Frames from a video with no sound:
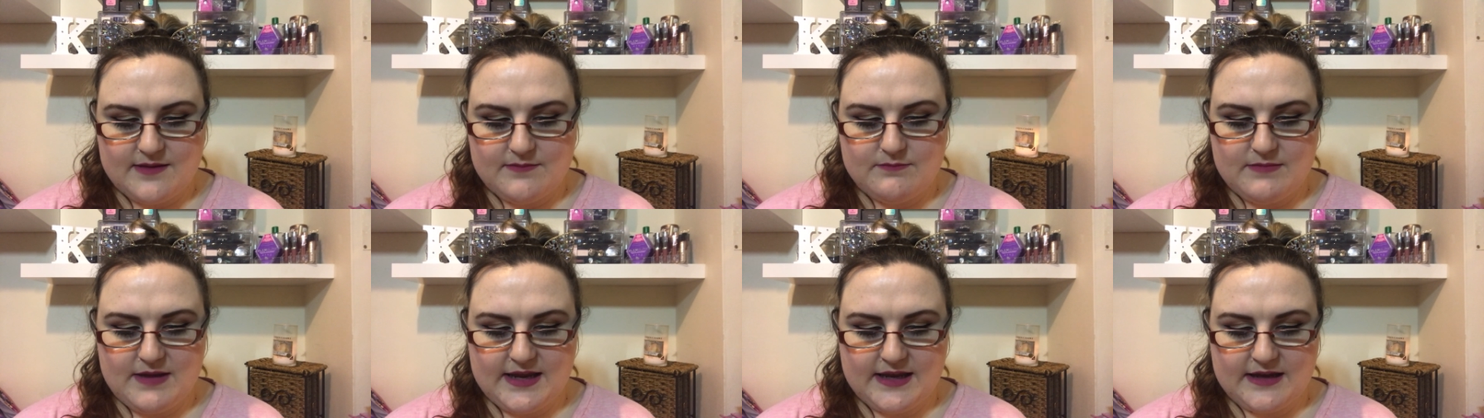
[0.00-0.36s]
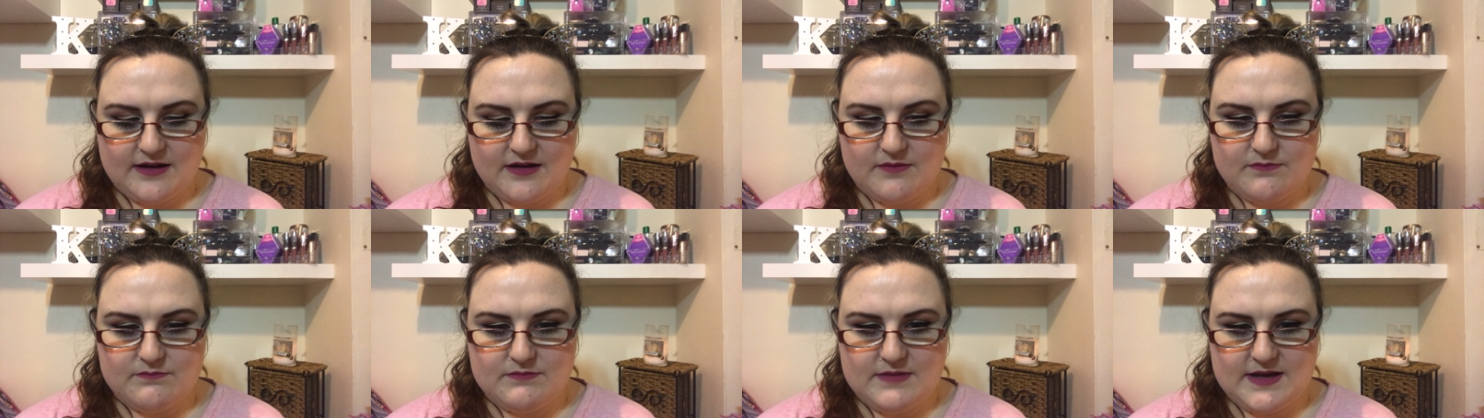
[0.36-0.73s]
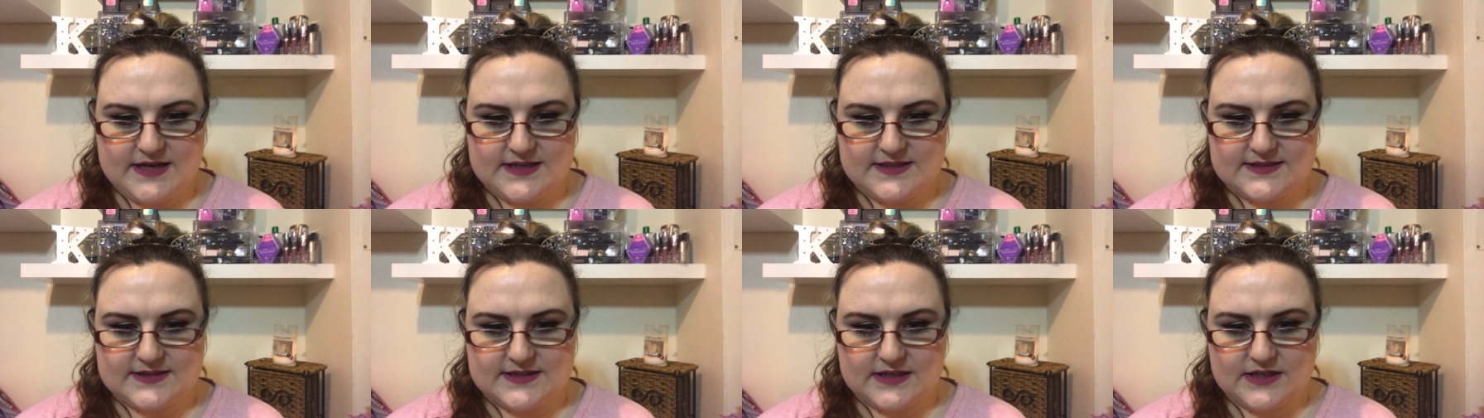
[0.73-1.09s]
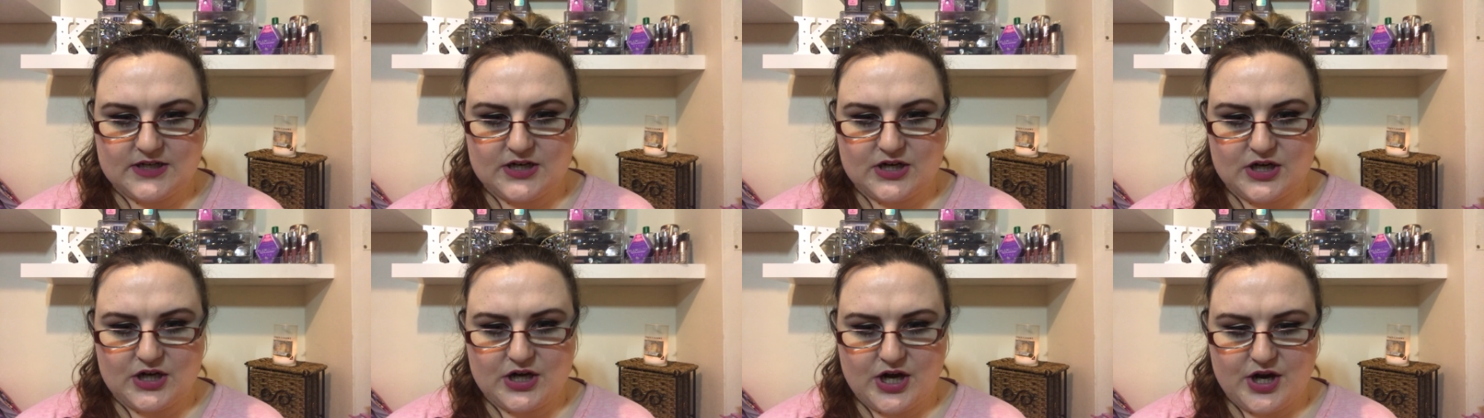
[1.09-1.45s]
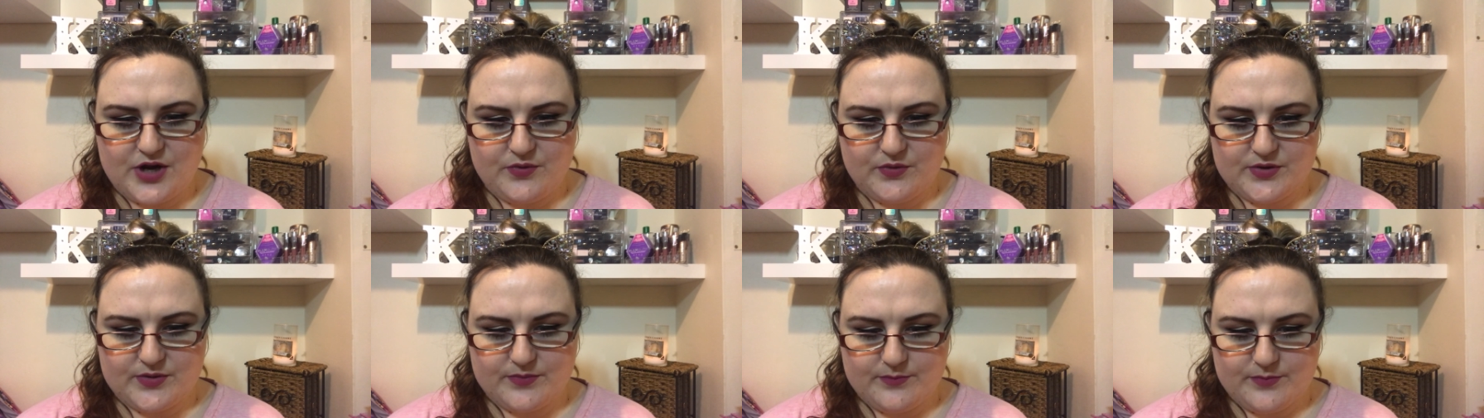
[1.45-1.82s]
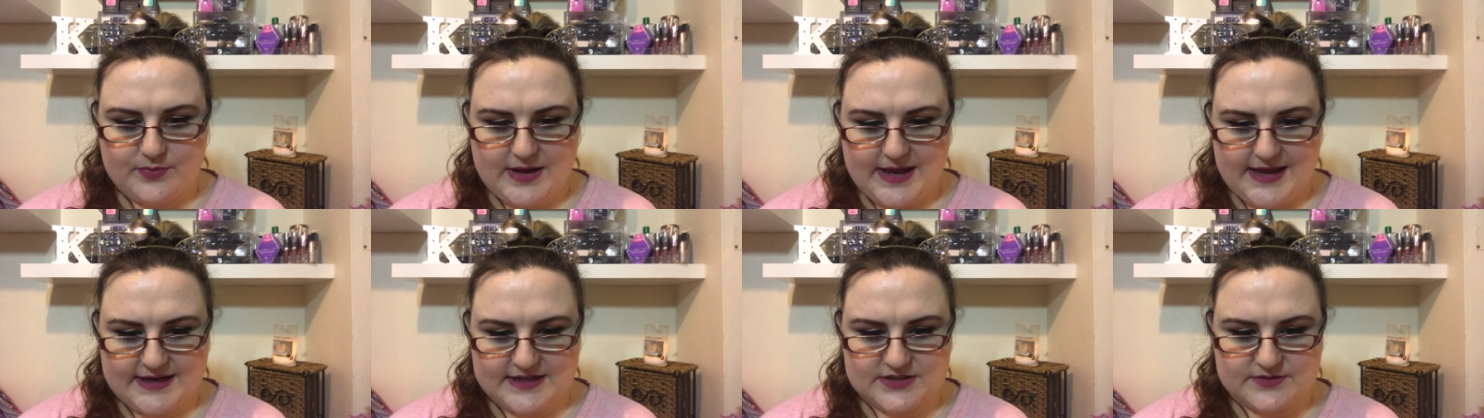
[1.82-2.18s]
Makeup Mist Glow
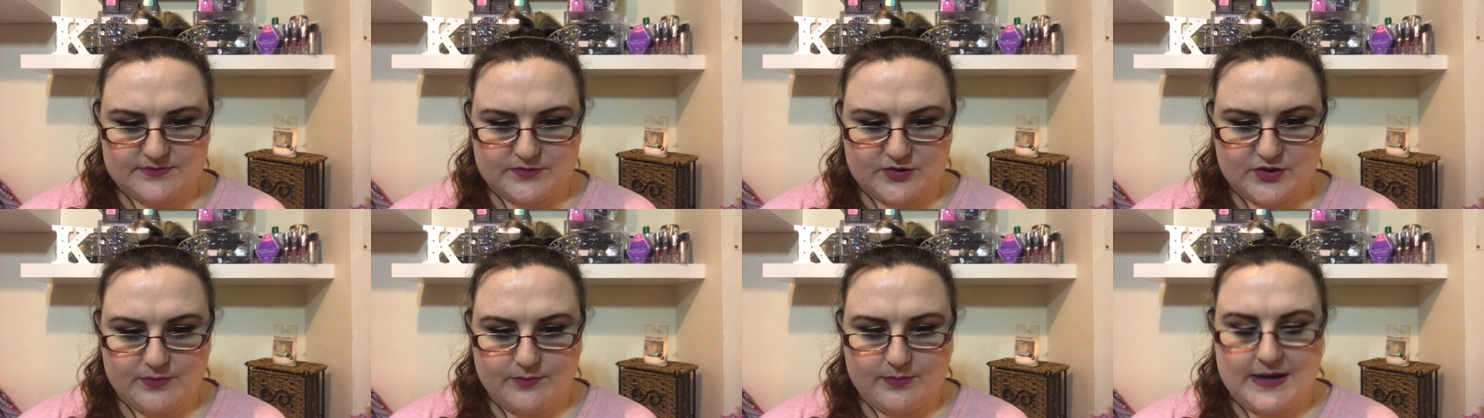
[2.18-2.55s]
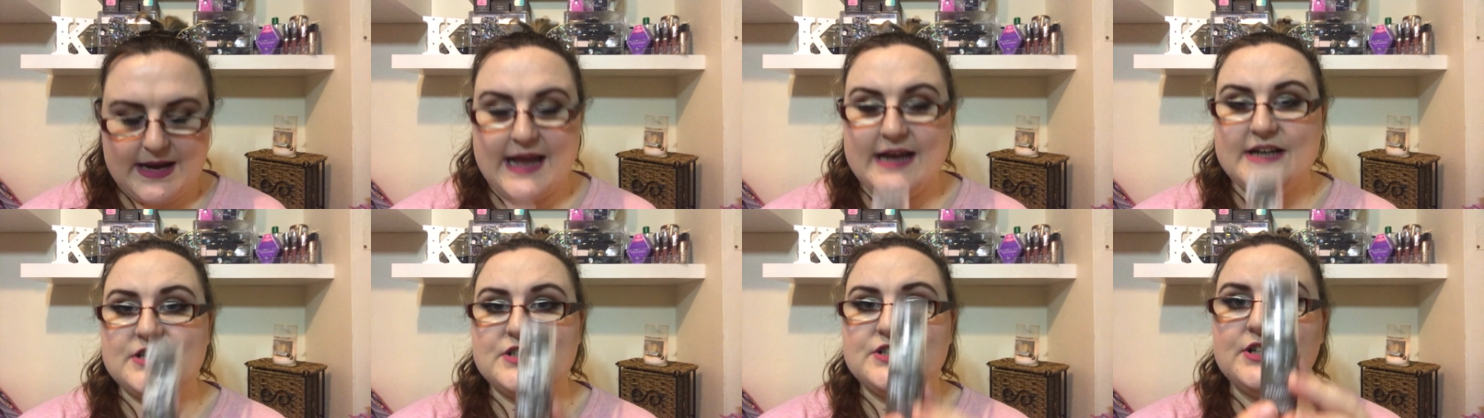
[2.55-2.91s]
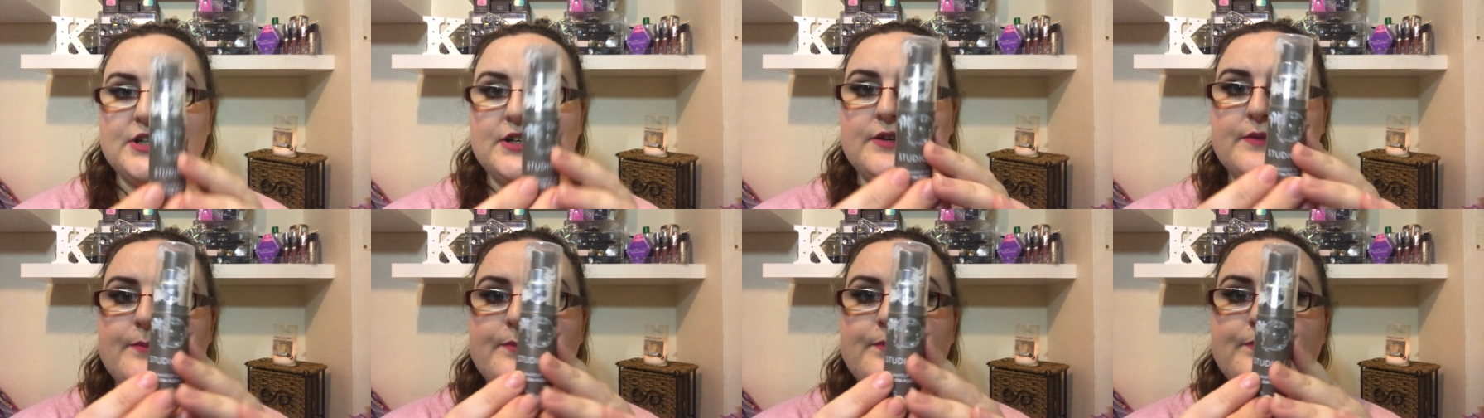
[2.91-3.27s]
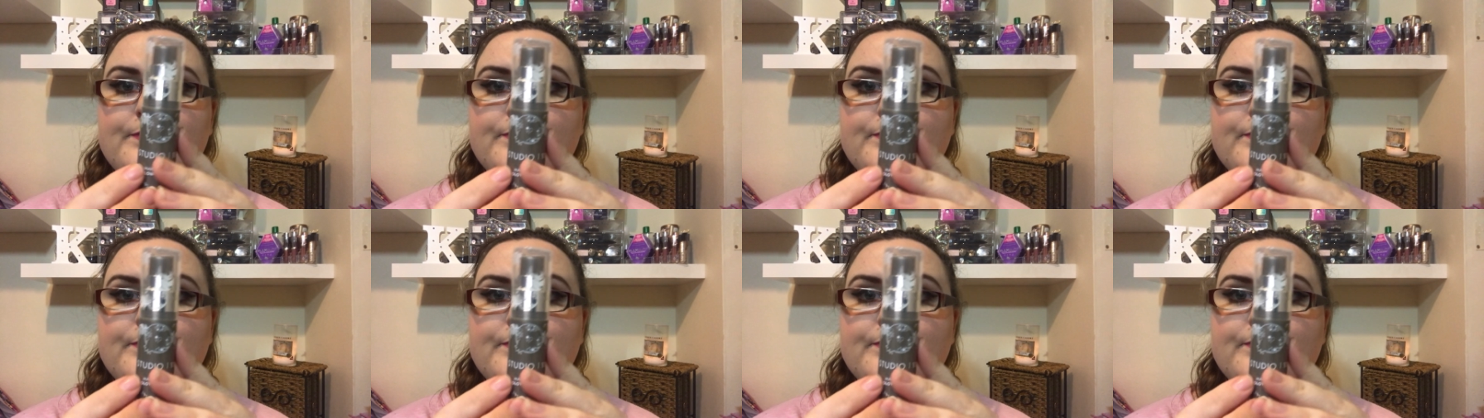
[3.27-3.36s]
Complexion.